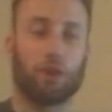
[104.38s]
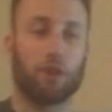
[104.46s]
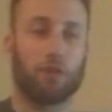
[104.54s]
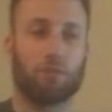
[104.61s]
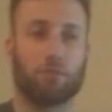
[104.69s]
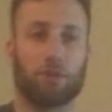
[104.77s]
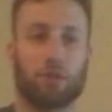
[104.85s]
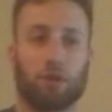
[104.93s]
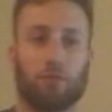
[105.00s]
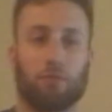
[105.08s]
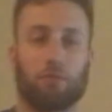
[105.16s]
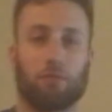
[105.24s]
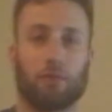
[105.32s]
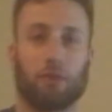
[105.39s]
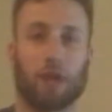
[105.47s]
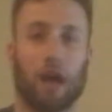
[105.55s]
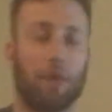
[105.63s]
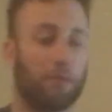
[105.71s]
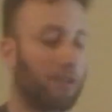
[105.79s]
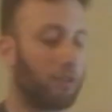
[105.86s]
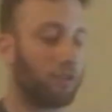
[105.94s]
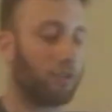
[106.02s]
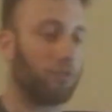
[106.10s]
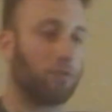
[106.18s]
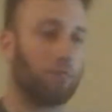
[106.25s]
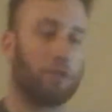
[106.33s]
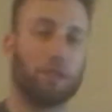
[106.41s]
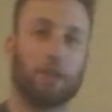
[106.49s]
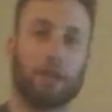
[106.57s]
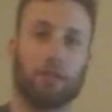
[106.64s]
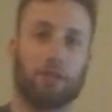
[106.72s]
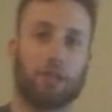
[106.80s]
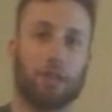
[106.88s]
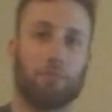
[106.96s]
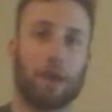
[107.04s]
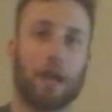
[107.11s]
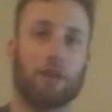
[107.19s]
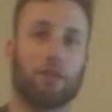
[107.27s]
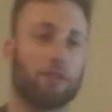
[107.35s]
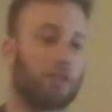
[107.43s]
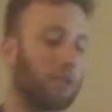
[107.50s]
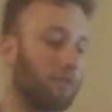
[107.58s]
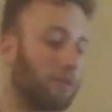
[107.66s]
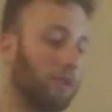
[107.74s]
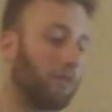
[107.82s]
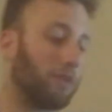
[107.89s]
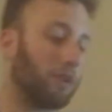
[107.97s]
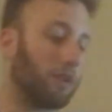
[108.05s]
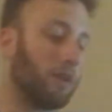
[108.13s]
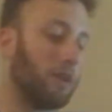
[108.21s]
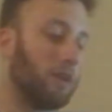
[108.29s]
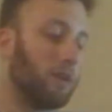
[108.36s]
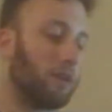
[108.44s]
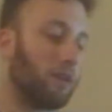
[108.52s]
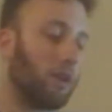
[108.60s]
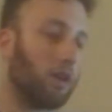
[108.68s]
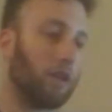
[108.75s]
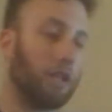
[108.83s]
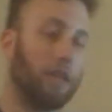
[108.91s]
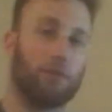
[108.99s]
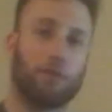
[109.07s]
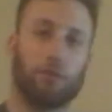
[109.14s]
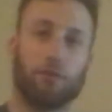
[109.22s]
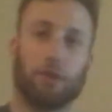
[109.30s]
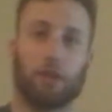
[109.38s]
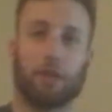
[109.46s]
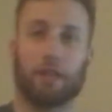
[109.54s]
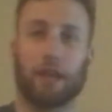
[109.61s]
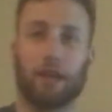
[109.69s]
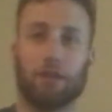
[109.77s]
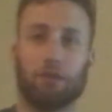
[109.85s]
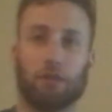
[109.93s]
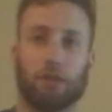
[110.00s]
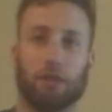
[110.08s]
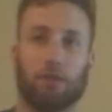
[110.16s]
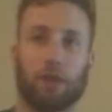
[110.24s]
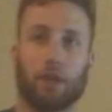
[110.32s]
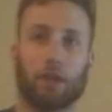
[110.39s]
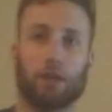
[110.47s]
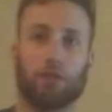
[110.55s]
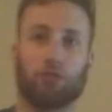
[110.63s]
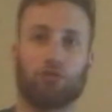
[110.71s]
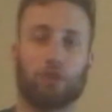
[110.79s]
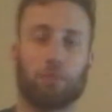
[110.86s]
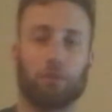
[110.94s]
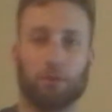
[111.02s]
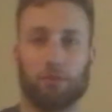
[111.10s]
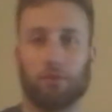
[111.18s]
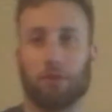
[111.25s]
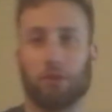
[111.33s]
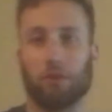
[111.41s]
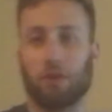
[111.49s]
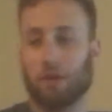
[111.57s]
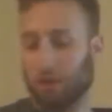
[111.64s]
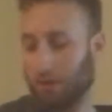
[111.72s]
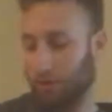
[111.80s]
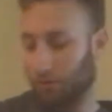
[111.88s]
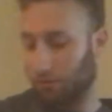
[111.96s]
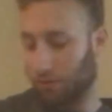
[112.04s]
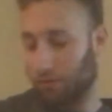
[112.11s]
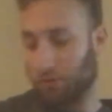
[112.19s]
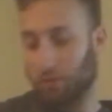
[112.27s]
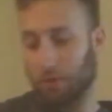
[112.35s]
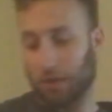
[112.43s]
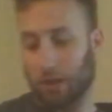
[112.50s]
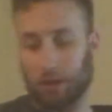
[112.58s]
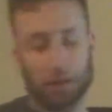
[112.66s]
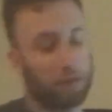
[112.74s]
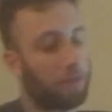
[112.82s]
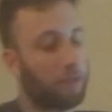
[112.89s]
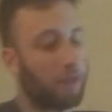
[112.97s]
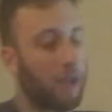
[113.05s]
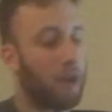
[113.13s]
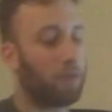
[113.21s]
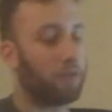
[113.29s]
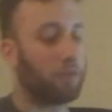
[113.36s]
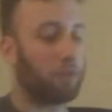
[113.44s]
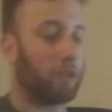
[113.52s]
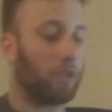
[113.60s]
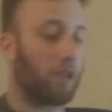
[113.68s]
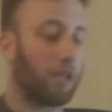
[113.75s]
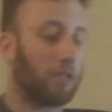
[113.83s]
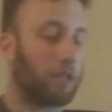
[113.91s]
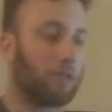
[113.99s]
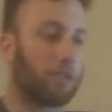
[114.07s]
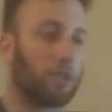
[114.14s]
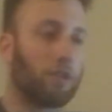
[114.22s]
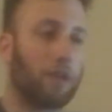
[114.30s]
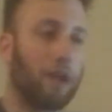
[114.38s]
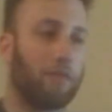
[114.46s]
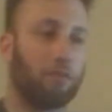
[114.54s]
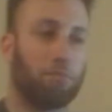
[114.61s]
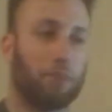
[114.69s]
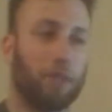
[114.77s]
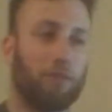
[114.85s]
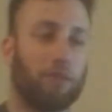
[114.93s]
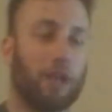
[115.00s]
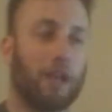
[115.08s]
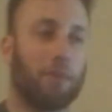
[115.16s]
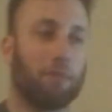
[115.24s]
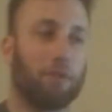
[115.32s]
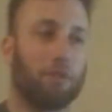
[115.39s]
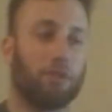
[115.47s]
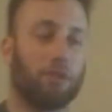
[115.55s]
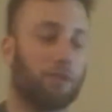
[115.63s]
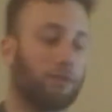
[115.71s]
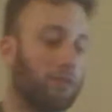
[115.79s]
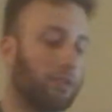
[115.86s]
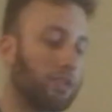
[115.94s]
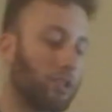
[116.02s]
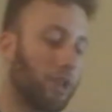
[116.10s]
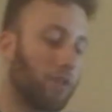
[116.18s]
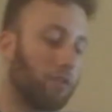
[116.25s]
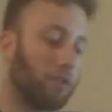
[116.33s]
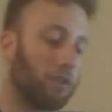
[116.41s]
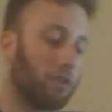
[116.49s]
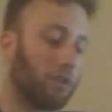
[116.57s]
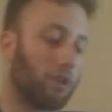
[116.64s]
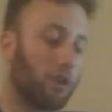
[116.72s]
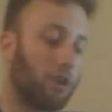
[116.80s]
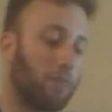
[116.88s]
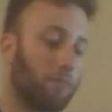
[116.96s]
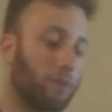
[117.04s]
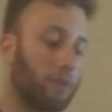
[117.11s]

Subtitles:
rhythm. So a common thing to do would be to take the same pattern, instead of giving an even feel like that, you can give like a triplet feel. So a cool one I like for that would be like, say you have a B flat, I'm going to use a different scale here, a